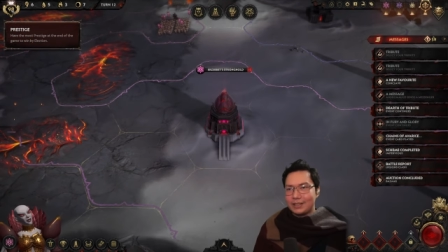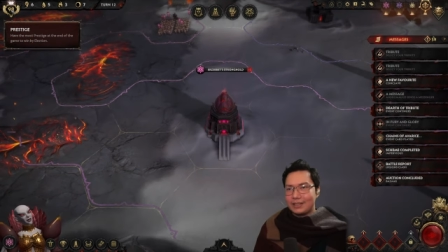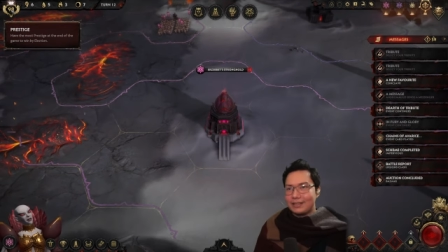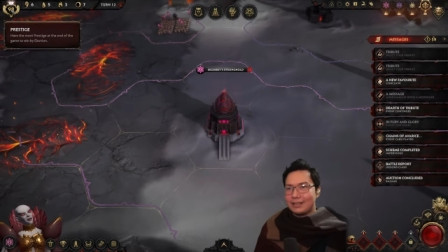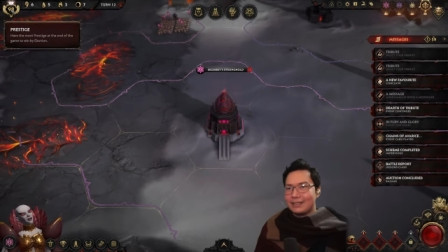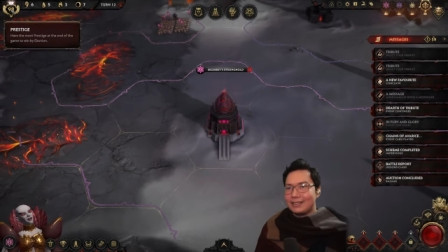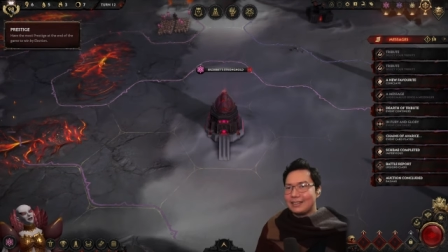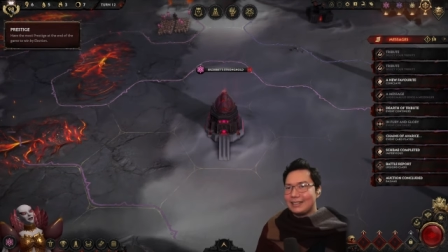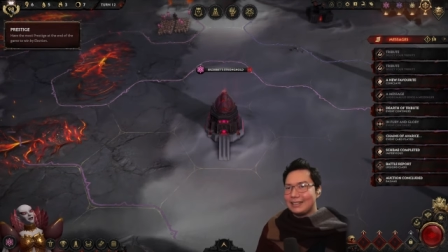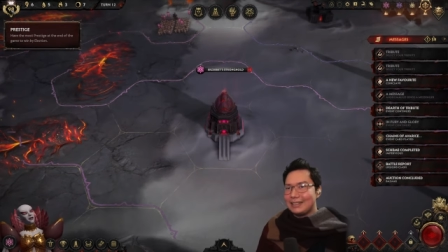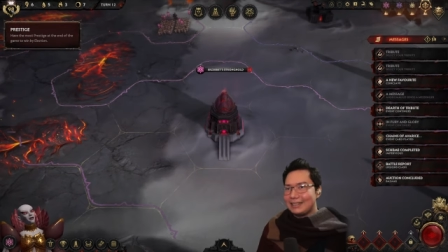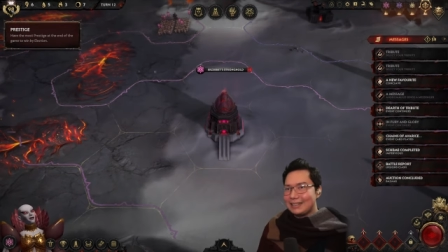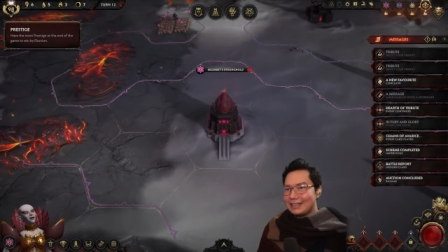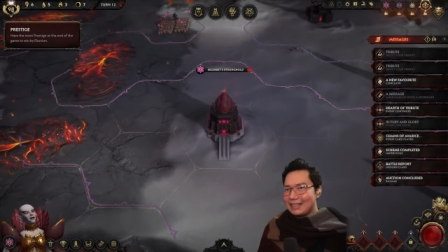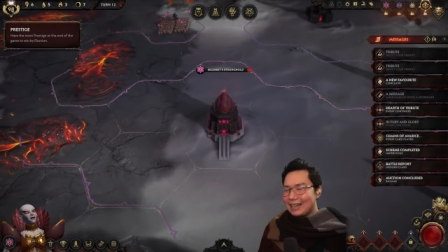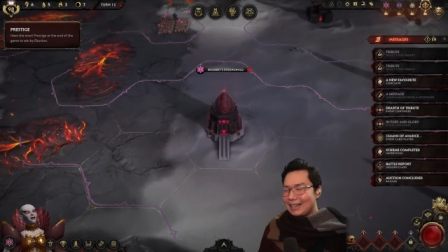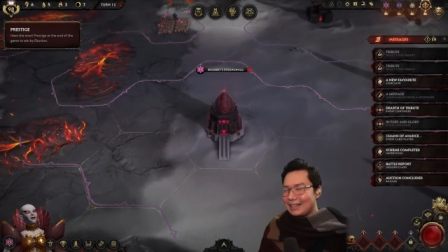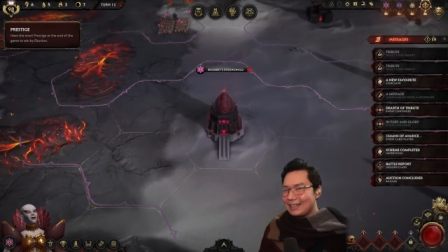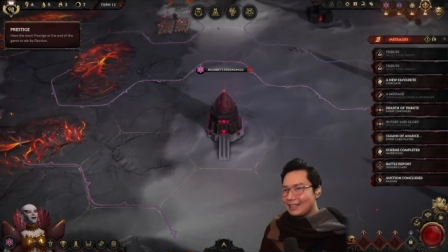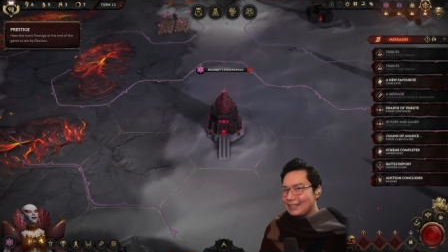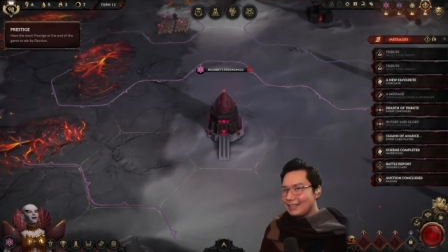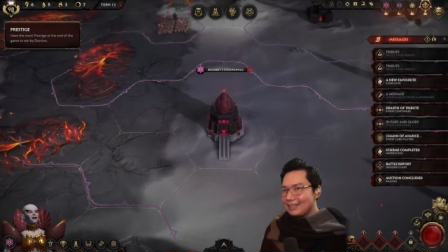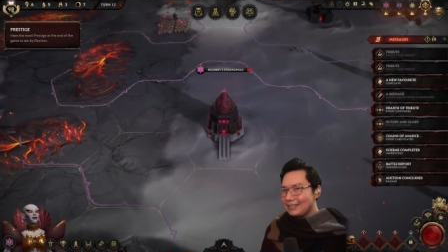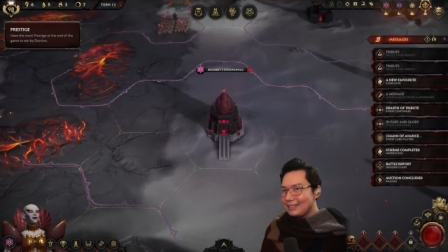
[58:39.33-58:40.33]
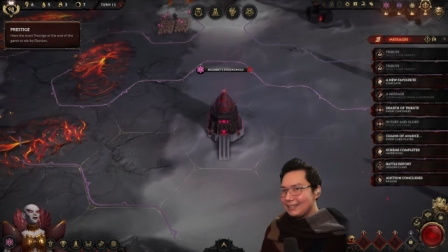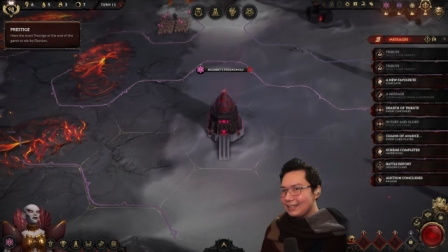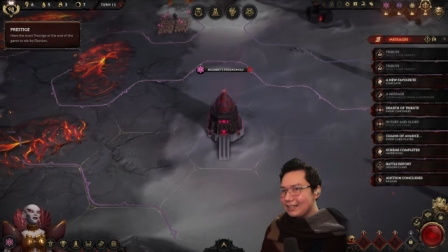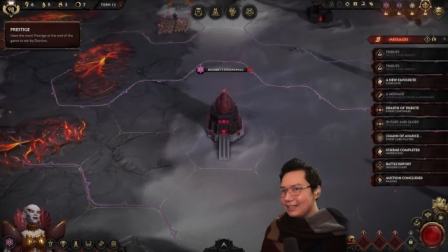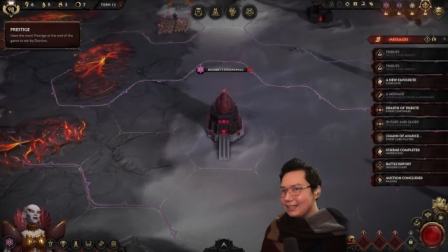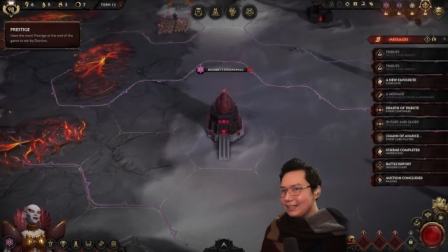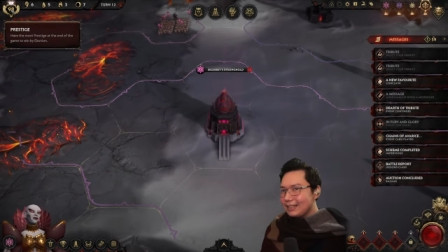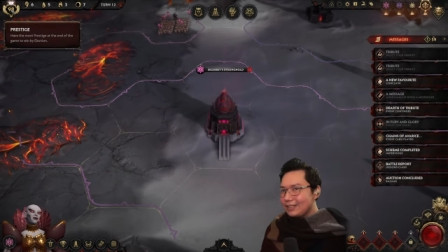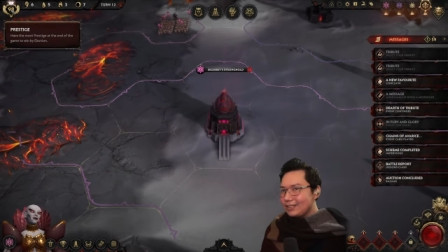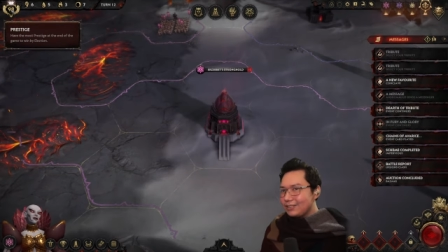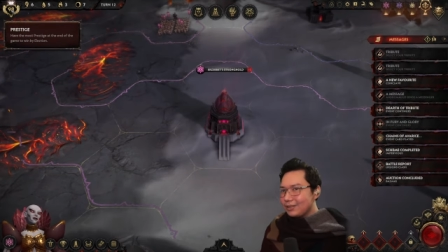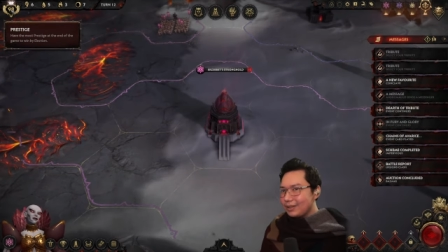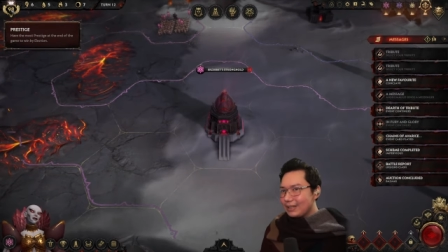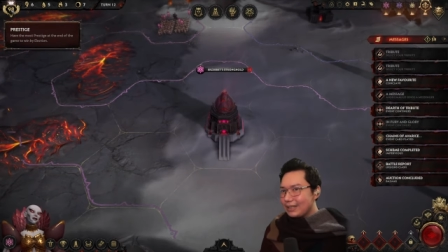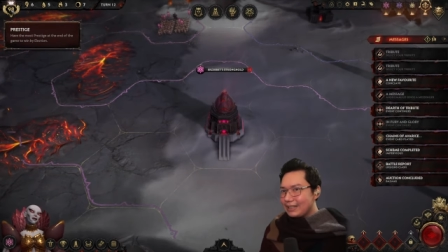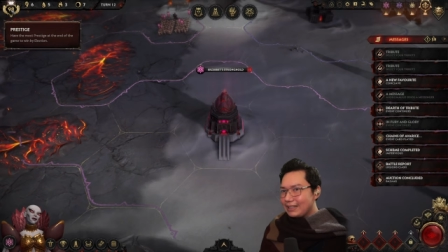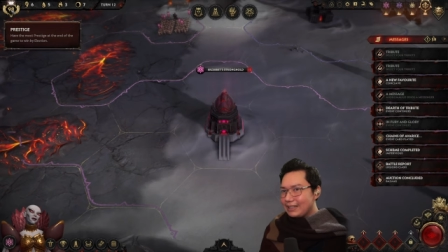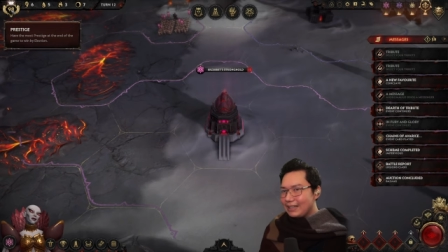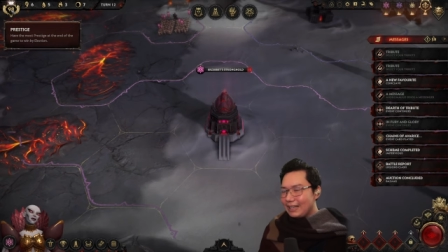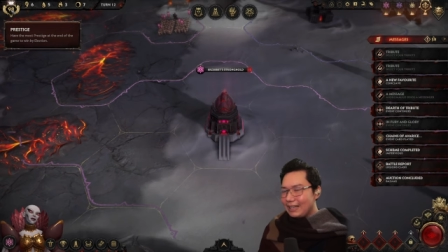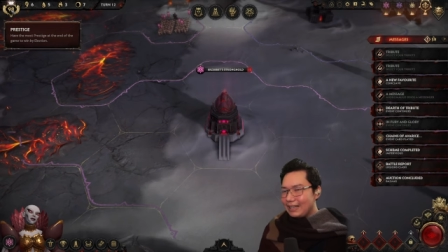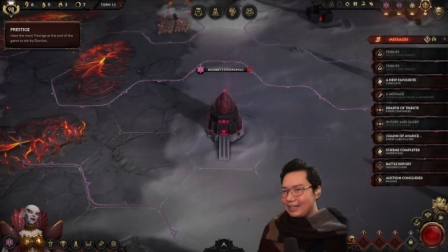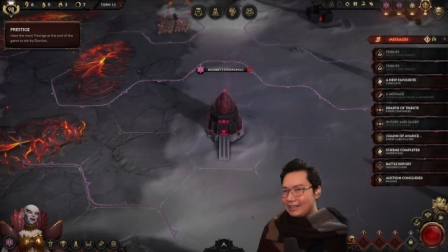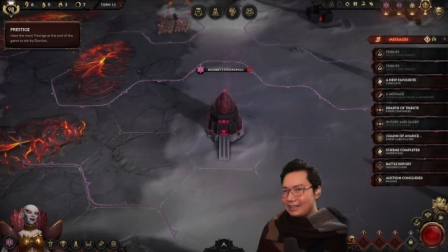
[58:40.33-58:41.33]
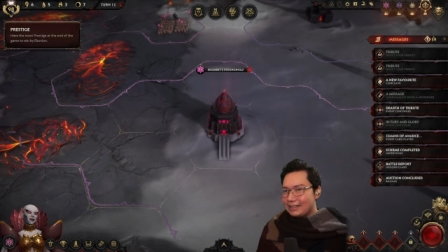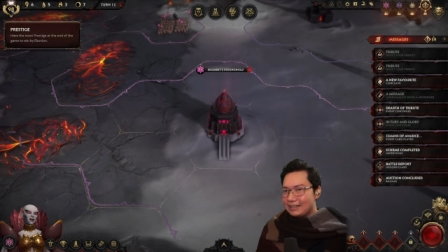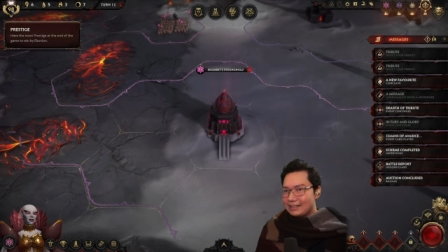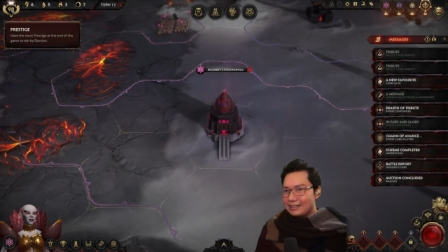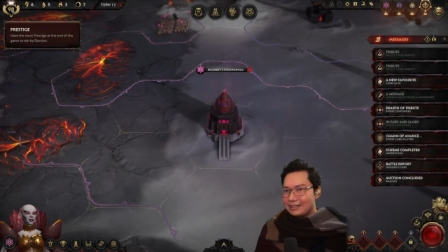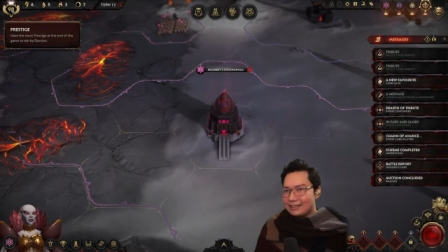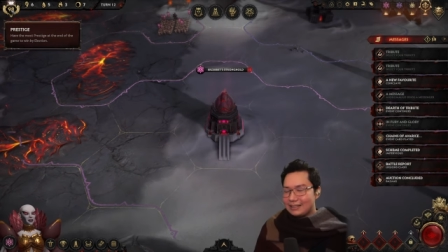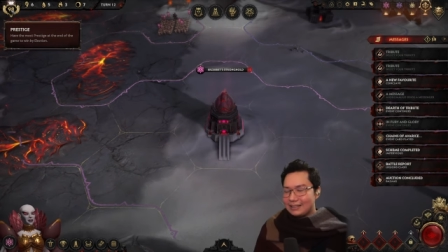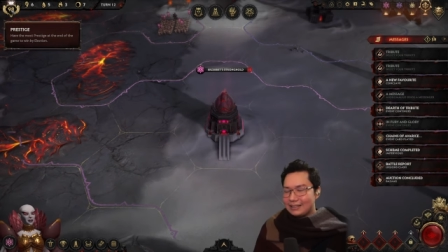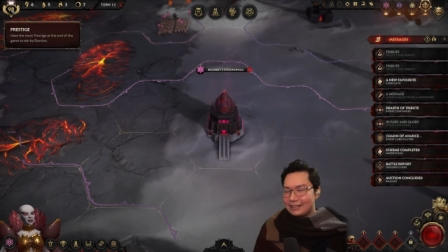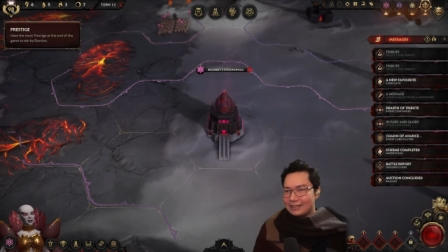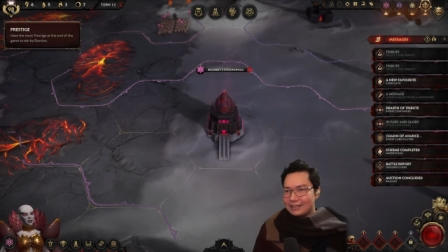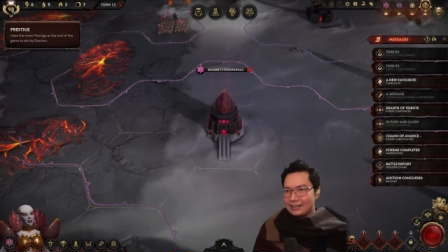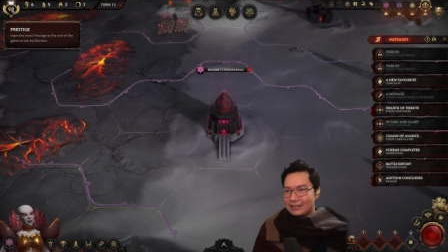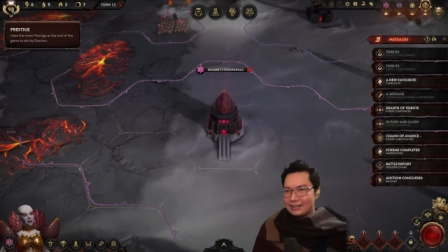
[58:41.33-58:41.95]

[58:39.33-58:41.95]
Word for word: thirty-nine. So I gained...